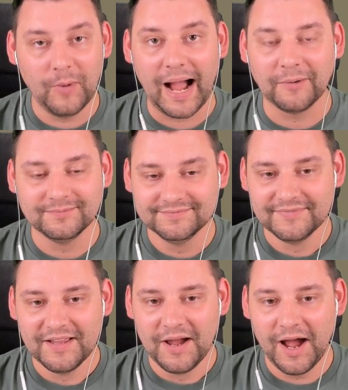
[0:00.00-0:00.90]
Wow.
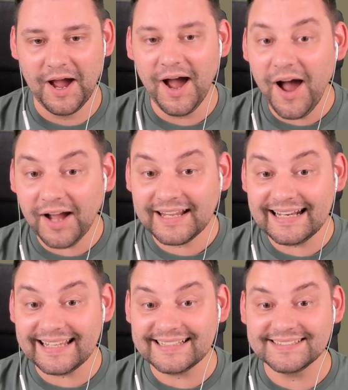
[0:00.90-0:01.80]
Uh,
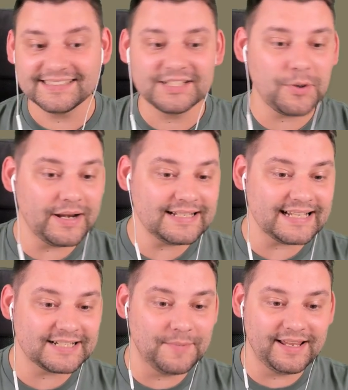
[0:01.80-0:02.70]
Hercules.
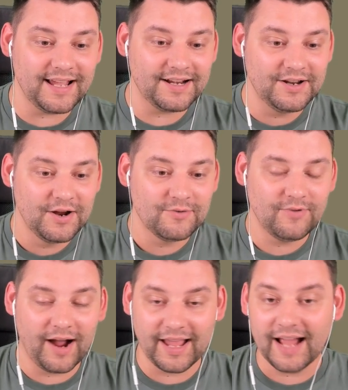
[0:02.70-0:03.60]
26 million.
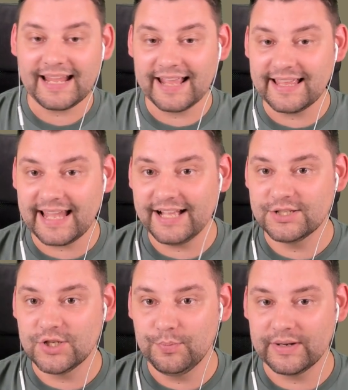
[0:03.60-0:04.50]
Right, okay, they're
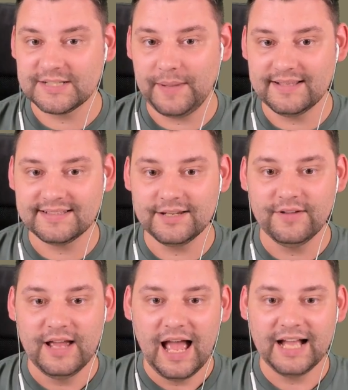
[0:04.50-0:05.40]
getting super
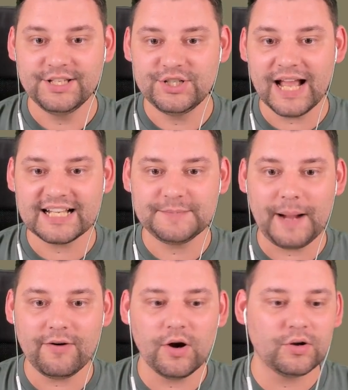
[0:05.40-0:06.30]
expensive. And Jack
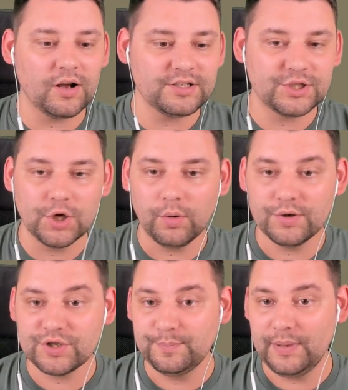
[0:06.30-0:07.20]
Sparrow costs
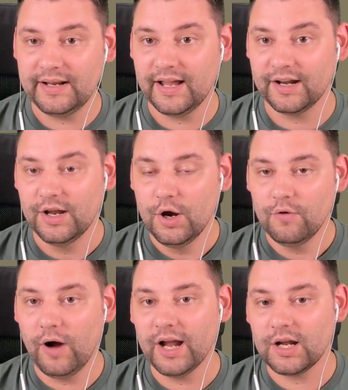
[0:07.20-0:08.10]
200 billion.
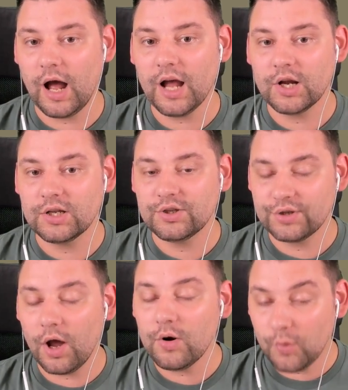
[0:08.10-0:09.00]
Right, I,
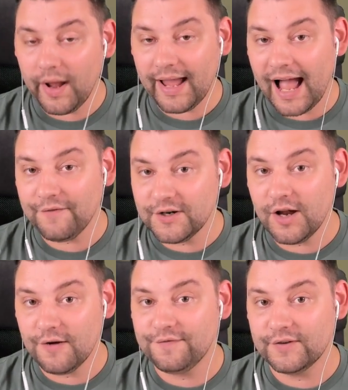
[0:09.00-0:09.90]
don't quite have
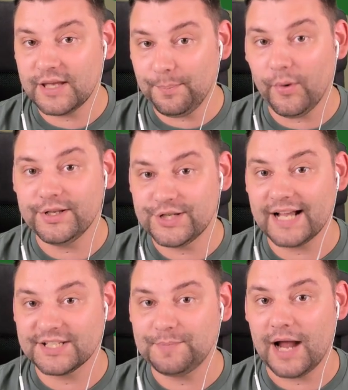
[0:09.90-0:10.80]
enough for your boy
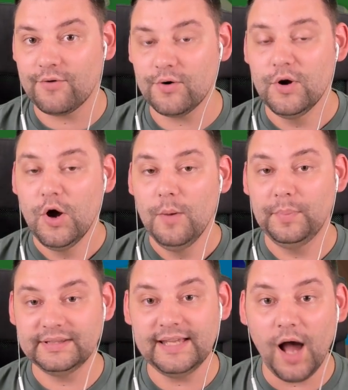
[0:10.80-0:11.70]
Jack Sparrow,
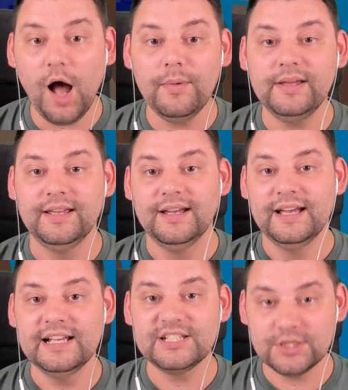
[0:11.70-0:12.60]
but the army
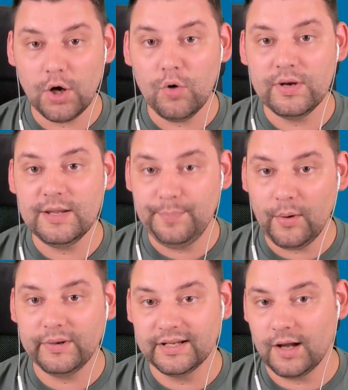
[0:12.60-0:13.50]
is slowly
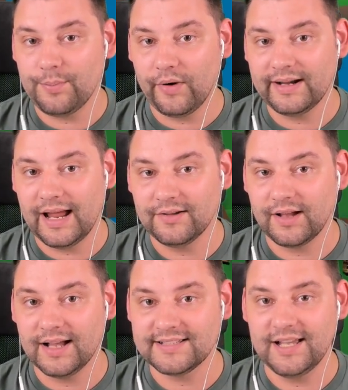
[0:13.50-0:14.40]
building up right now,
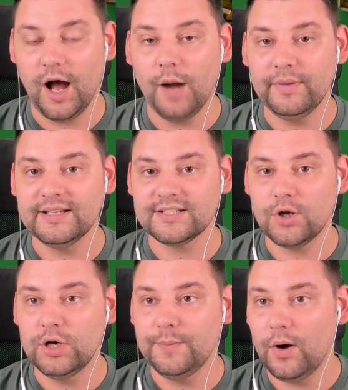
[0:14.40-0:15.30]
guys. The army is
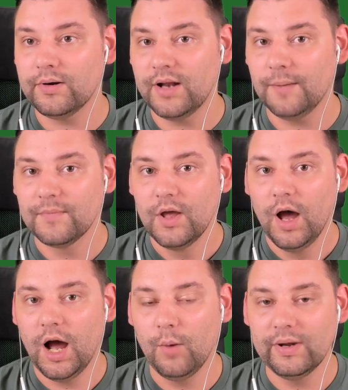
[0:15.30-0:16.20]
slowly building up.
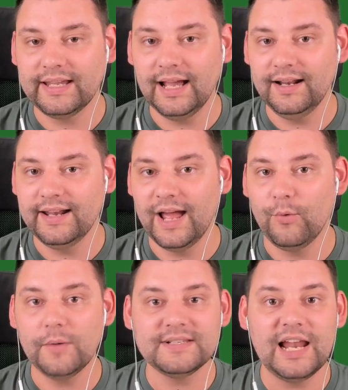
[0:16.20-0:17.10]
Uh, we're killing
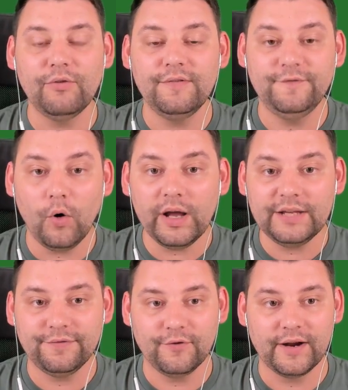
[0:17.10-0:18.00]
it. We're up to level
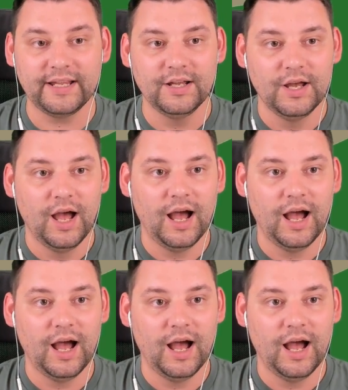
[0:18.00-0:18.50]
43.